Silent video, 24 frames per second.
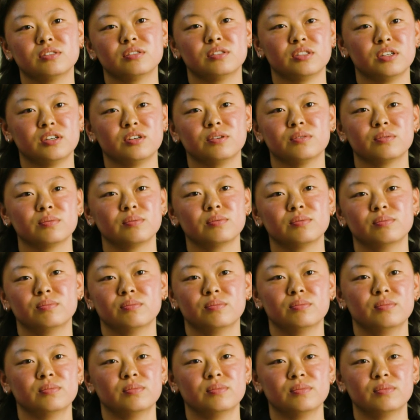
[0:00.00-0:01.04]
So
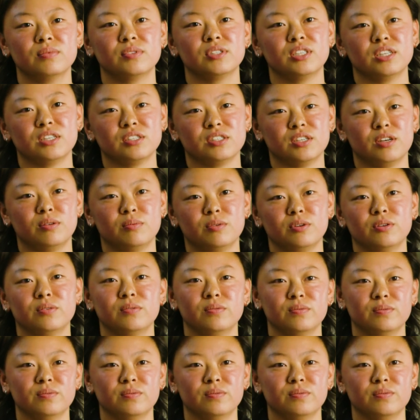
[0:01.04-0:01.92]
it's an example.